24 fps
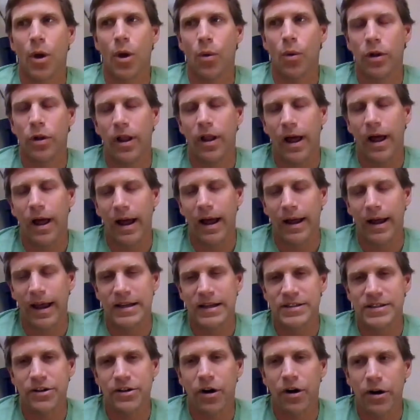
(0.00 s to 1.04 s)
Well, as
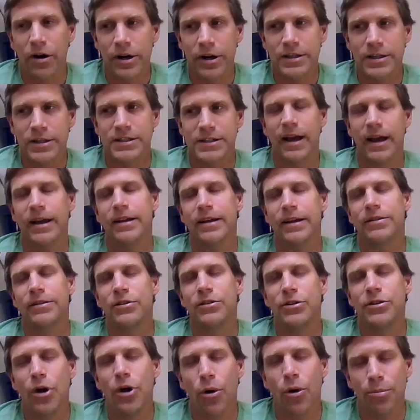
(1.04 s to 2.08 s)
an artist, I
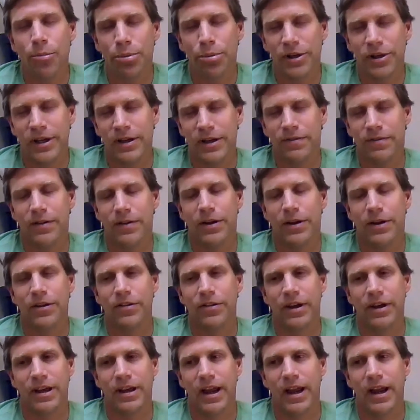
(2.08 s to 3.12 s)
don't believe
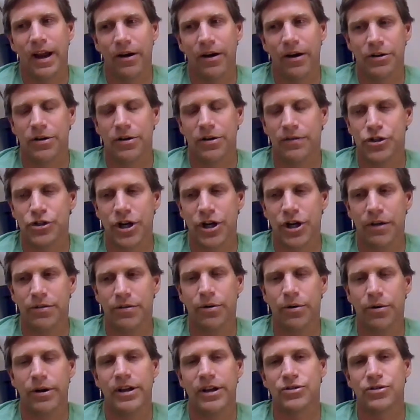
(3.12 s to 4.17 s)
the character of
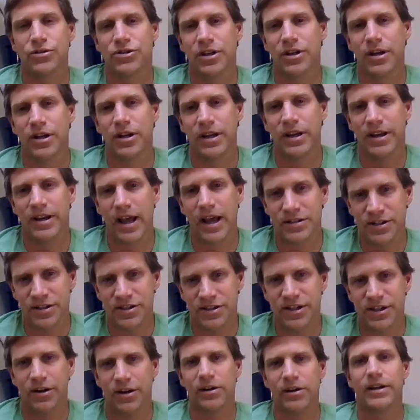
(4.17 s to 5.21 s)
Jethro is
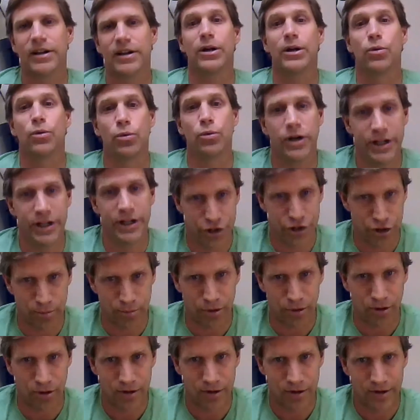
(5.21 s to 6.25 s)
necessarily
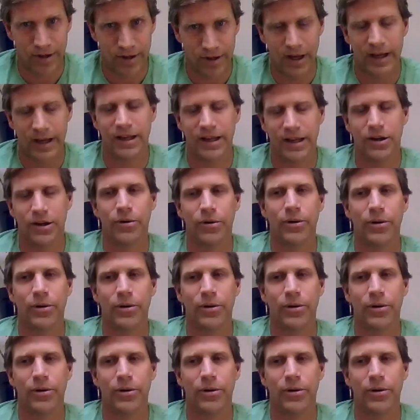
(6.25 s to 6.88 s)
reachable. Mm-hmm. You know,